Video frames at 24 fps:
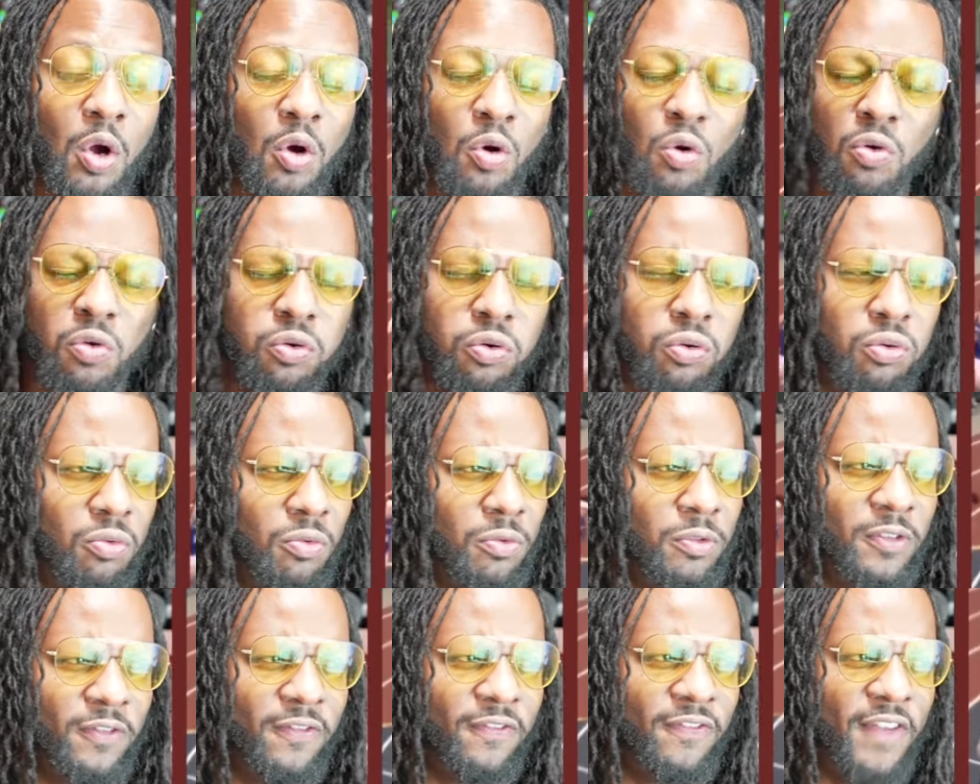Ooh,
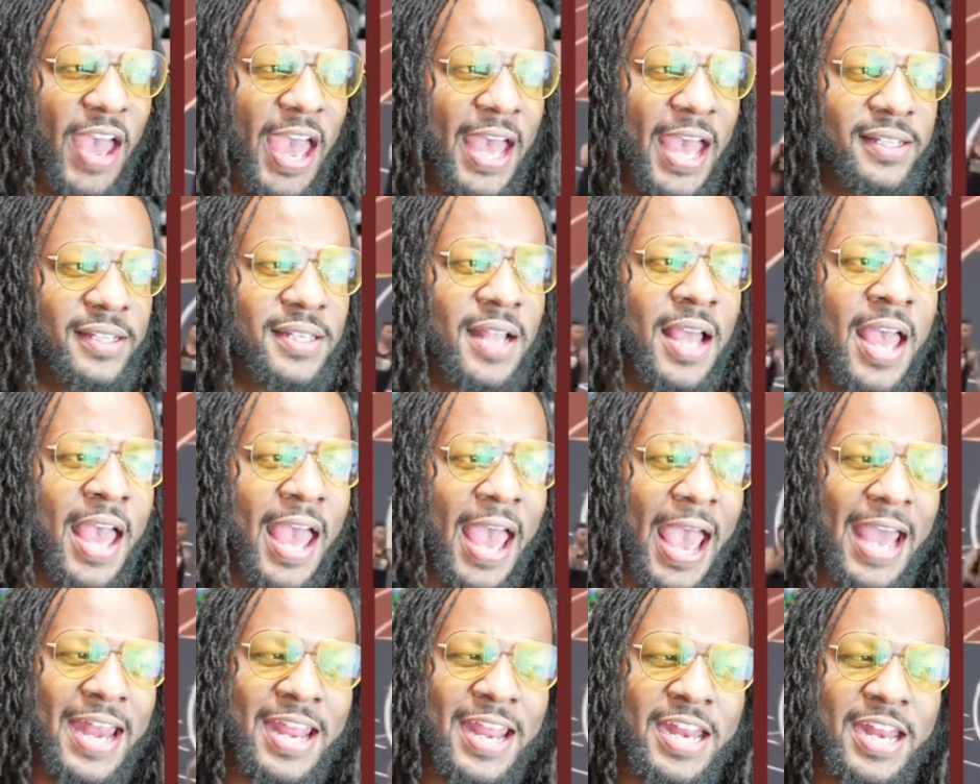fast.
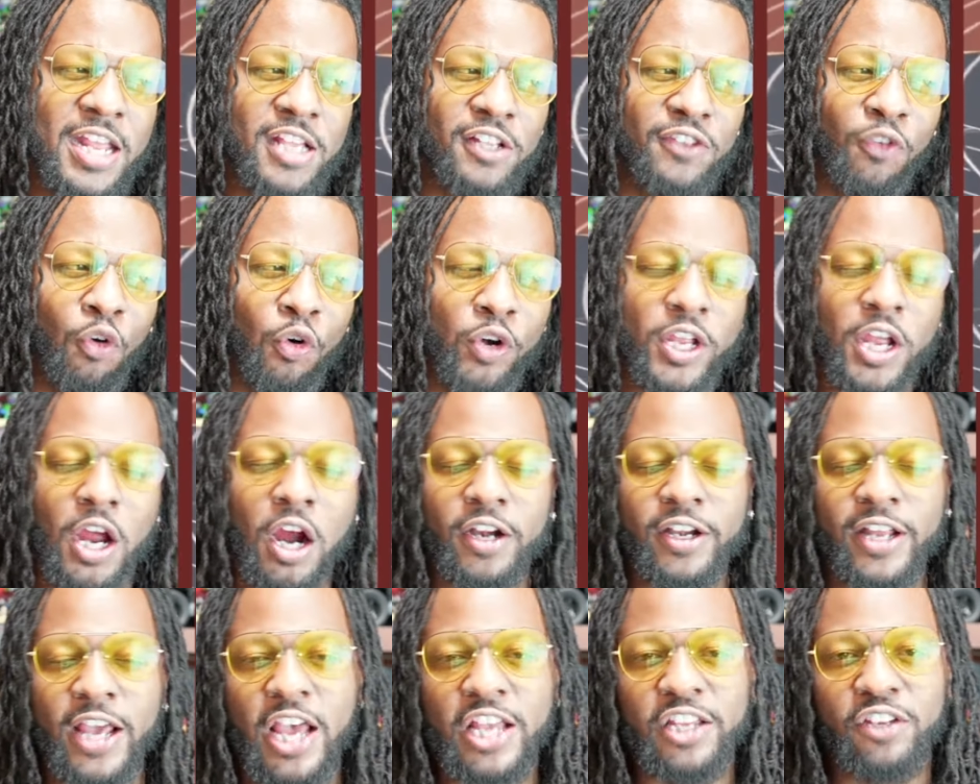And then his forty
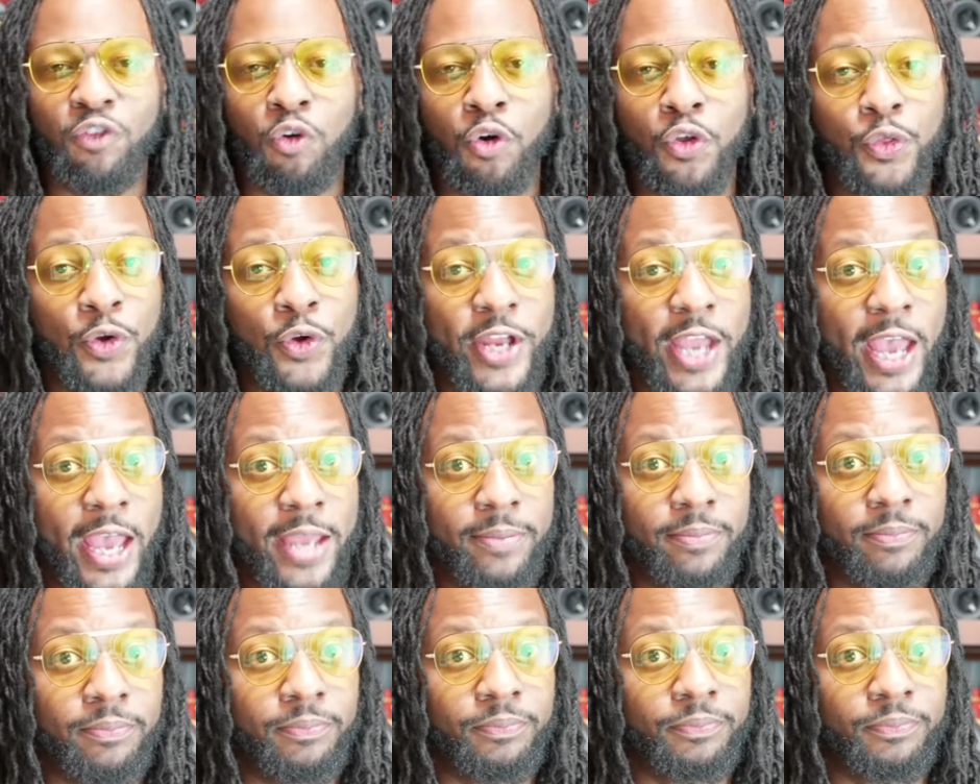yard dash, four three eight.